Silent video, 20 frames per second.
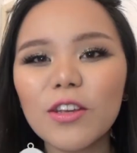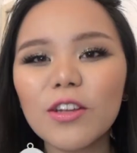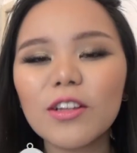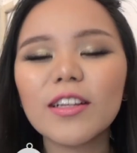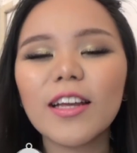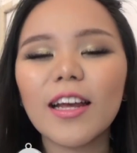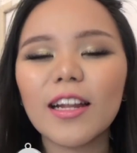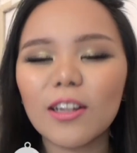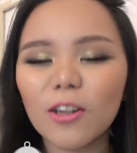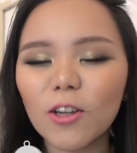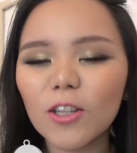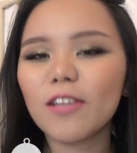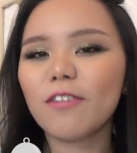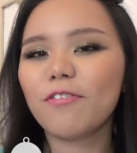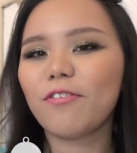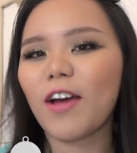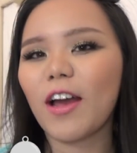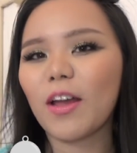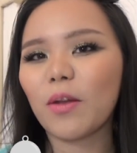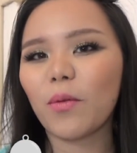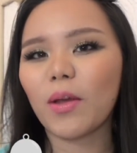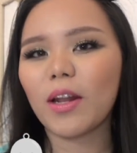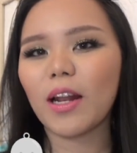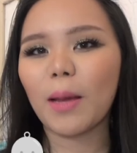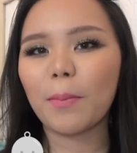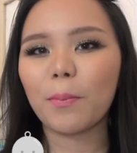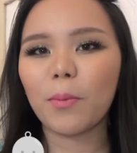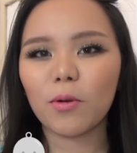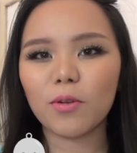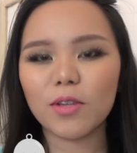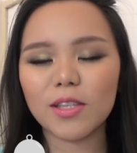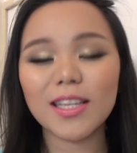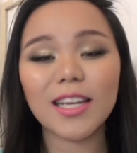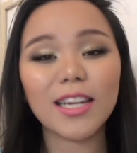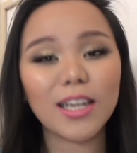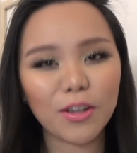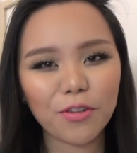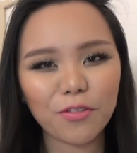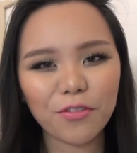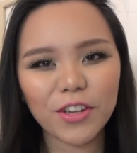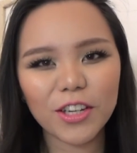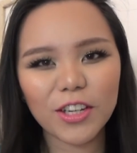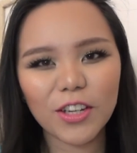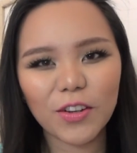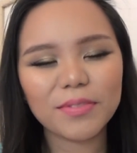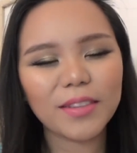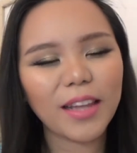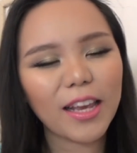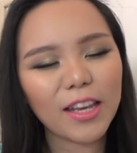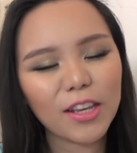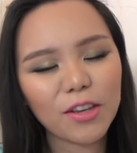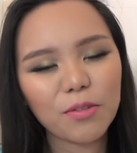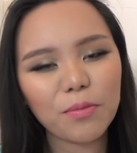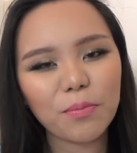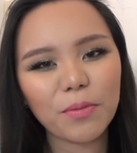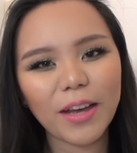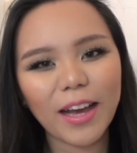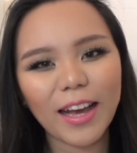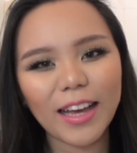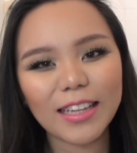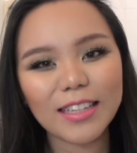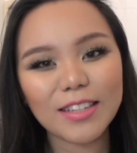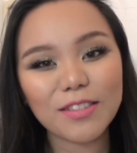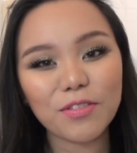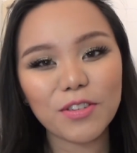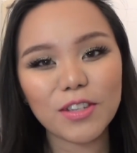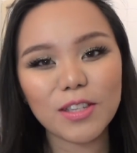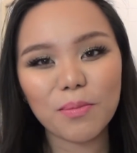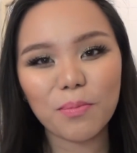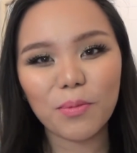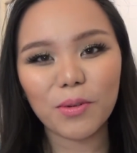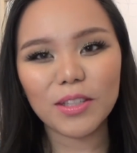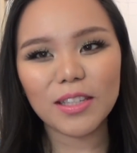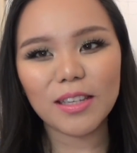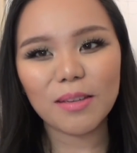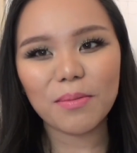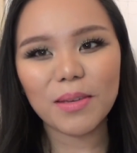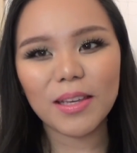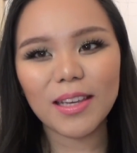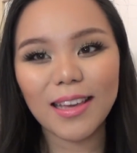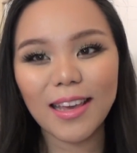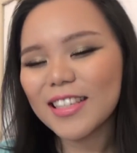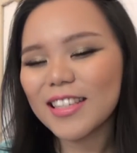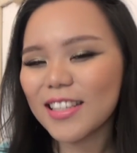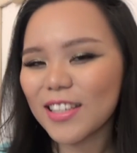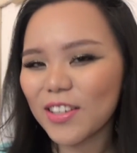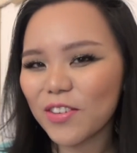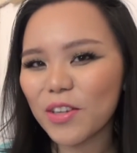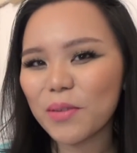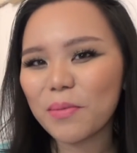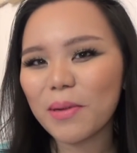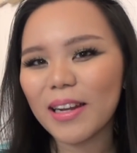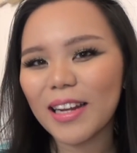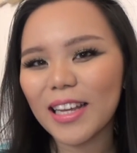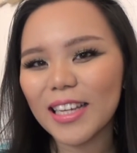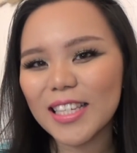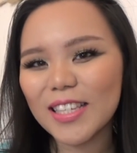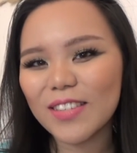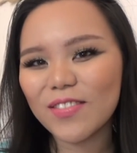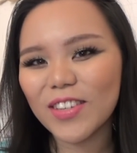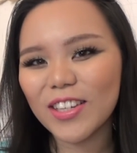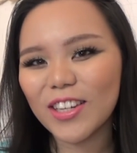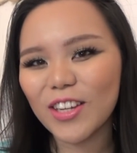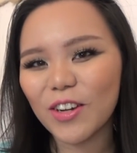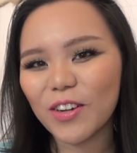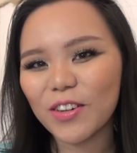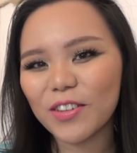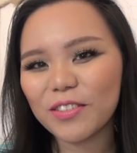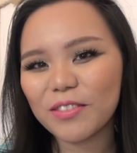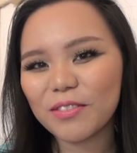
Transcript: You'll get notified when I post a new video. Thank you guys for supporting me. See you in my next video.